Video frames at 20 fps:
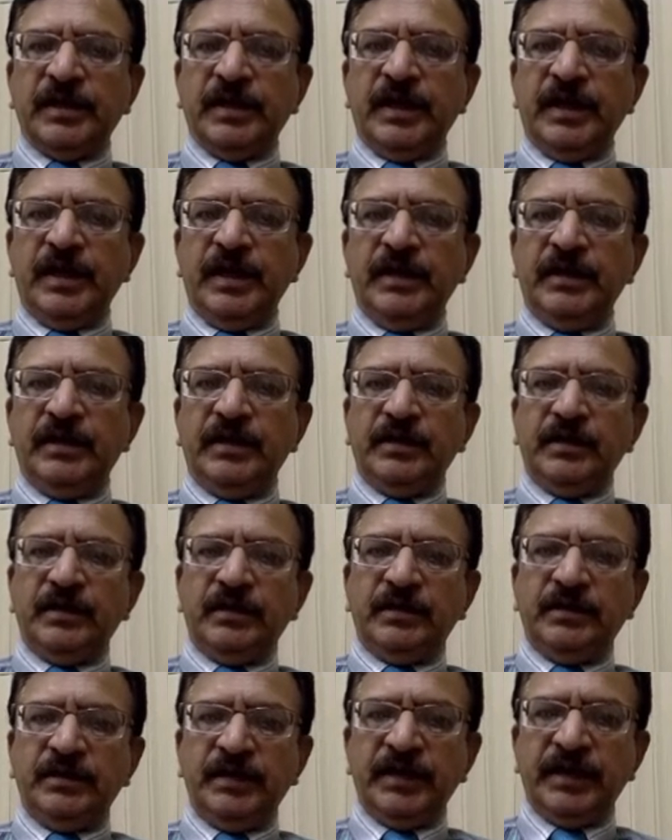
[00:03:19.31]
And
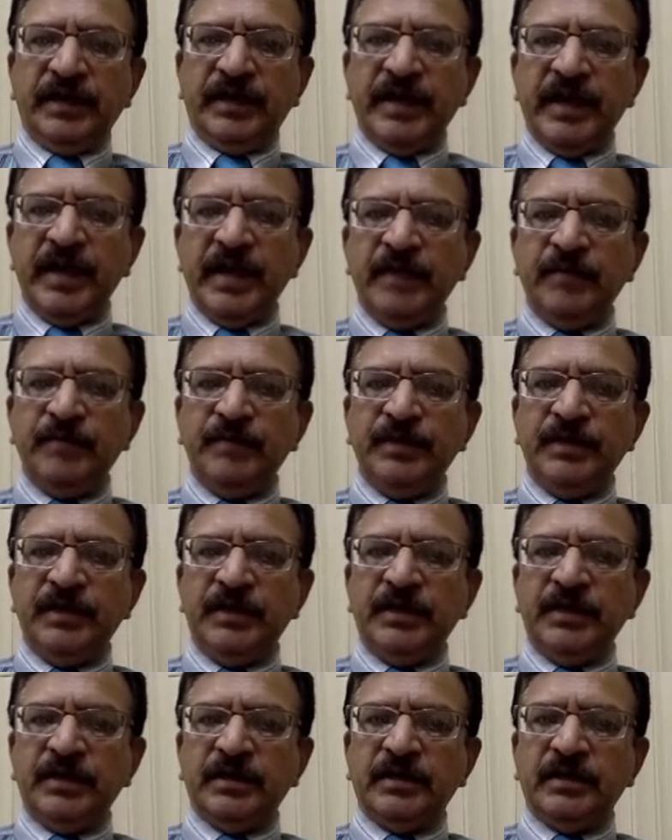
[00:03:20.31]
there can
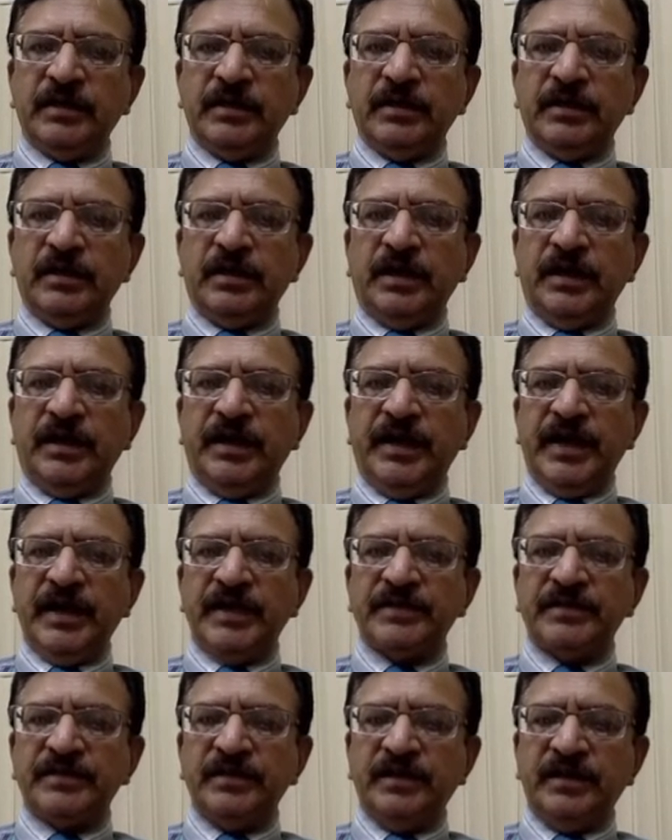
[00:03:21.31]
be a
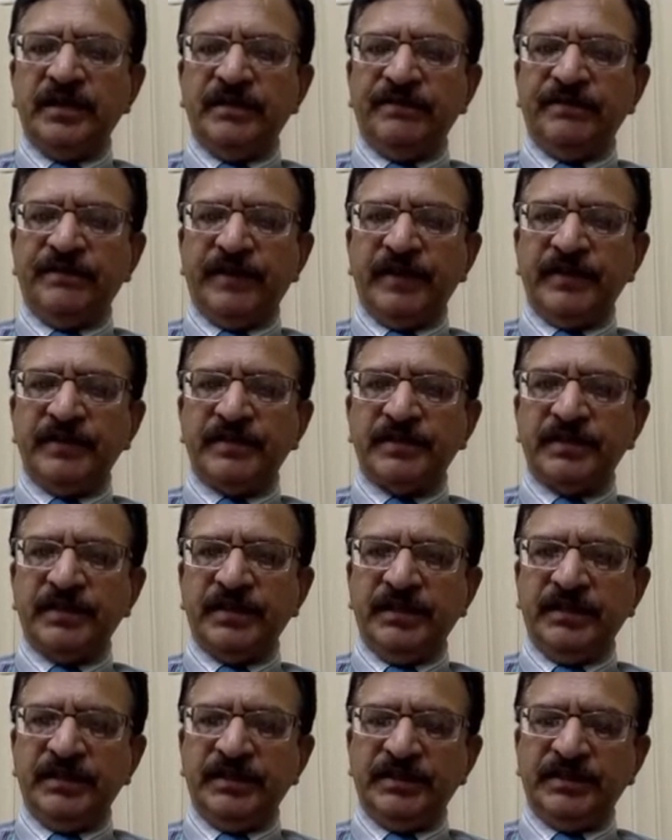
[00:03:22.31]
national difference
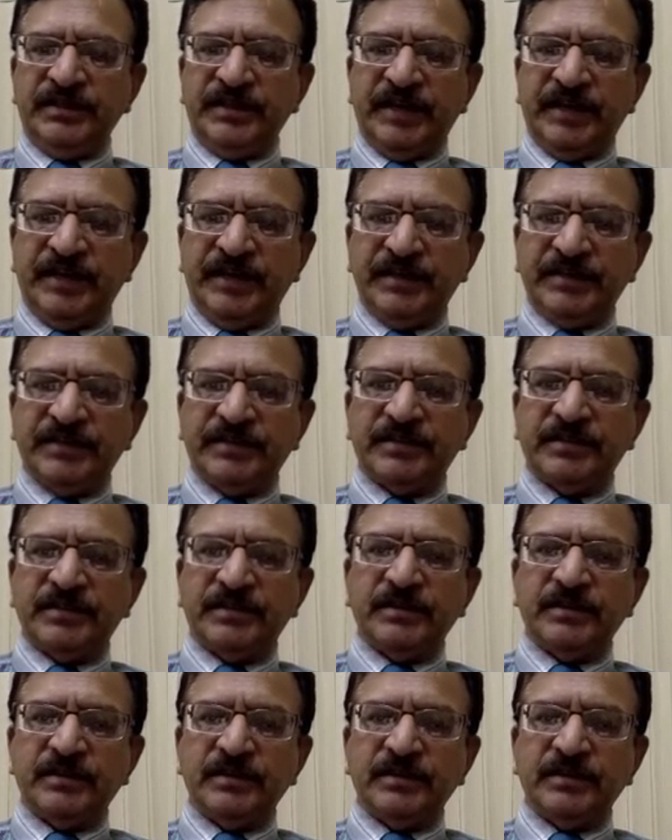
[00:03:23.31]
in the statistics.